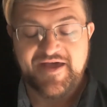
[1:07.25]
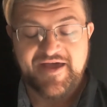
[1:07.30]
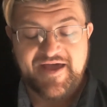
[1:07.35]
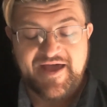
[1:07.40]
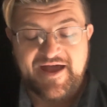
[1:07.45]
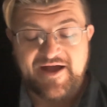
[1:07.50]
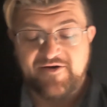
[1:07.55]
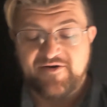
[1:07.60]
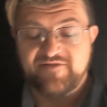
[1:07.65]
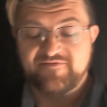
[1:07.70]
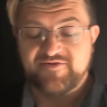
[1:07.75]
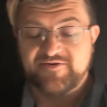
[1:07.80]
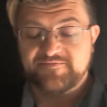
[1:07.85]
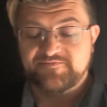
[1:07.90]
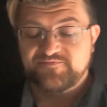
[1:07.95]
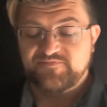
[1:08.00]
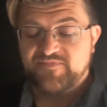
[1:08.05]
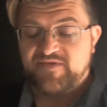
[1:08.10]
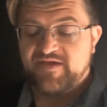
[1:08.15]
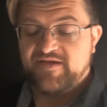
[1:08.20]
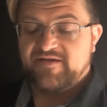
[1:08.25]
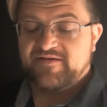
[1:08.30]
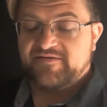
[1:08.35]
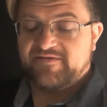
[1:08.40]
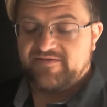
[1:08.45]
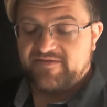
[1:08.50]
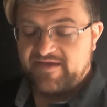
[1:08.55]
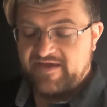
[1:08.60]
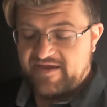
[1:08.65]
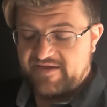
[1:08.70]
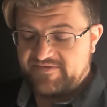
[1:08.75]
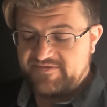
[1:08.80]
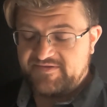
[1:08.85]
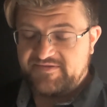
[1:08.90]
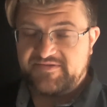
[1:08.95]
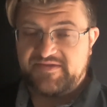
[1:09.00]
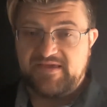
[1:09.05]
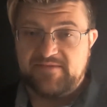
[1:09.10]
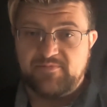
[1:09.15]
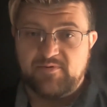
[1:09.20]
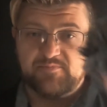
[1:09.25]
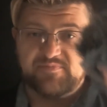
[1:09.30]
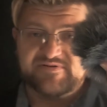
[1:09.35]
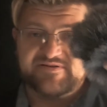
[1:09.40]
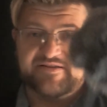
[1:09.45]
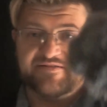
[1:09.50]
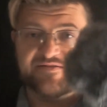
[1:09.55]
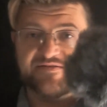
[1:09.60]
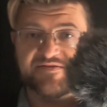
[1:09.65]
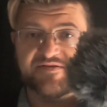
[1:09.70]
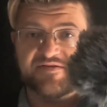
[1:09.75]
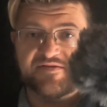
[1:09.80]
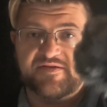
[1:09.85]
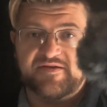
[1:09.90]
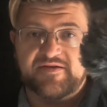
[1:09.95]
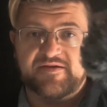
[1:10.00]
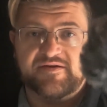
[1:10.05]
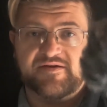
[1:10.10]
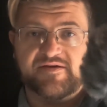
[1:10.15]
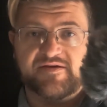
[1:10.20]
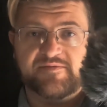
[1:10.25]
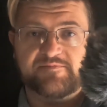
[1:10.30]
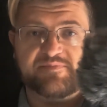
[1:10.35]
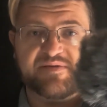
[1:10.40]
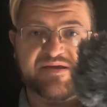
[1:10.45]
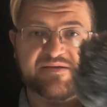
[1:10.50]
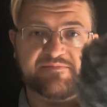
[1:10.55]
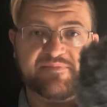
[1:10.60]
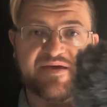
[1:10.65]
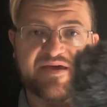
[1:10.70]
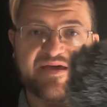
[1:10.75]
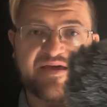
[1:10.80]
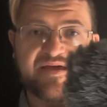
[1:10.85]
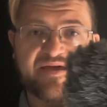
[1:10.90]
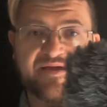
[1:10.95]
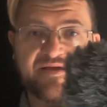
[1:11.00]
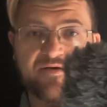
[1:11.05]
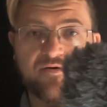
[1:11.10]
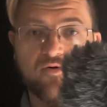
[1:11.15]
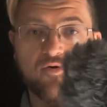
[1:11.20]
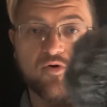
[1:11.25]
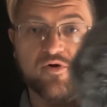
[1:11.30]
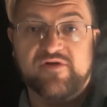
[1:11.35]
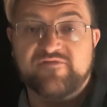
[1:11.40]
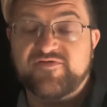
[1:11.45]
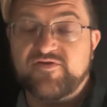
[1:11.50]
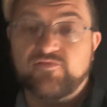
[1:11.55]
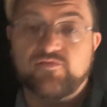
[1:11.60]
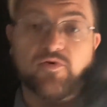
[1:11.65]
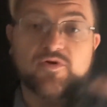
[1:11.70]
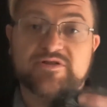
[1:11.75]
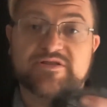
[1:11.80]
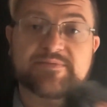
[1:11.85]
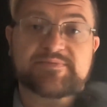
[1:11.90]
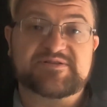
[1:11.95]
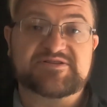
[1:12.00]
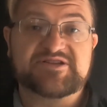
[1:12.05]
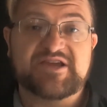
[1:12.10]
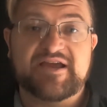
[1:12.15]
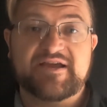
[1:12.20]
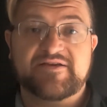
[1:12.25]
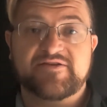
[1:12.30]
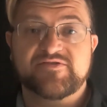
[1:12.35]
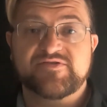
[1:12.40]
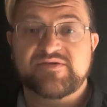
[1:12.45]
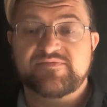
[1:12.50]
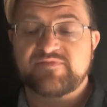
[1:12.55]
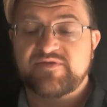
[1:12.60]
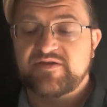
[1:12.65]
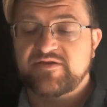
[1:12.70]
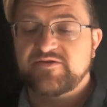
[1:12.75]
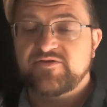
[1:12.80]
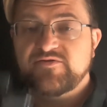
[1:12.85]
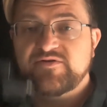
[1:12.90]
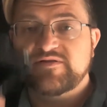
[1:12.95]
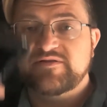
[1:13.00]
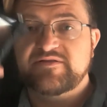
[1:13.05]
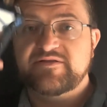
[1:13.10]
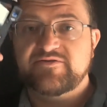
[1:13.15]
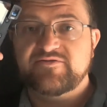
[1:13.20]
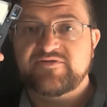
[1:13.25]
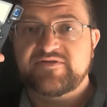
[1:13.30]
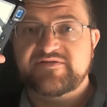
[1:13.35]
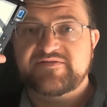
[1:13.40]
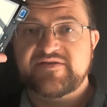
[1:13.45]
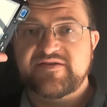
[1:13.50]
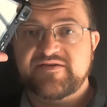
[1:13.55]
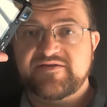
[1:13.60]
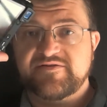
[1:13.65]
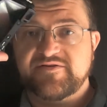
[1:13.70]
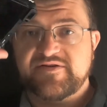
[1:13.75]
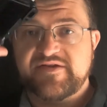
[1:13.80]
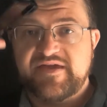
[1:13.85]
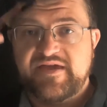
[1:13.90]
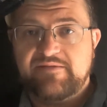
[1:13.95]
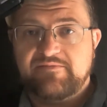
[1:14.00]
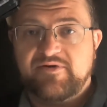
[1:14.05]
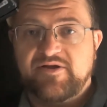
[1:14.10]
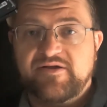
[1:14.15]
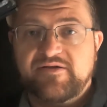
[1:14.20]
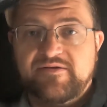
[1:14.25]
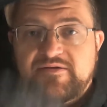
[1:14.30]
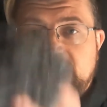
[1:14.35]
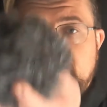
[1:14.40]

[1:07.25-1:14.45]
However, as an example, pretend this is like a beanbag, or if you rolled up a jacket or something, you can literally take your camera,